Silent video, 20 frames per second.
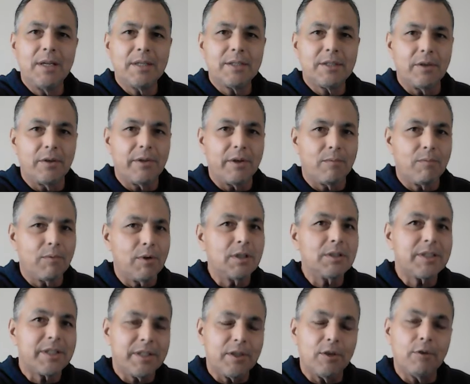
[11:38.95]
So there
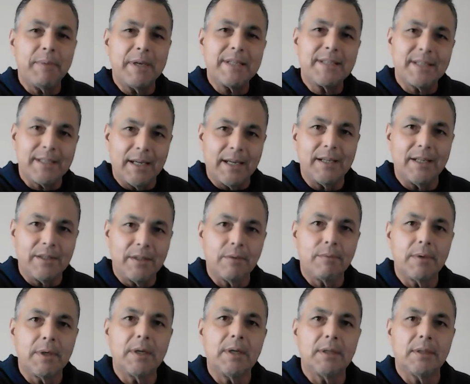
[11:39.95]
will still be sin in the
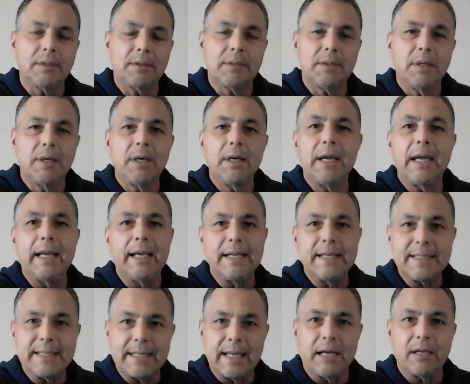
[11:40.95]
world in
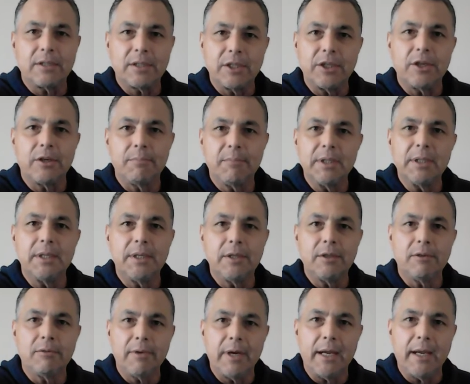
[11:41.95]
its thousand year
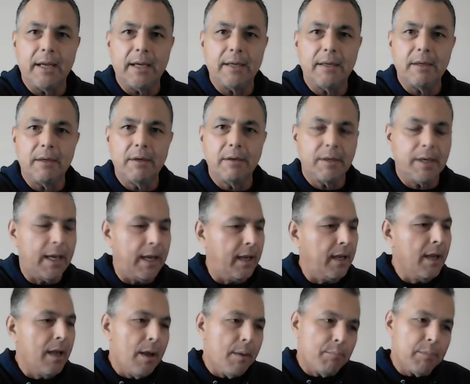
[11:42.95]
millennial reign, okay?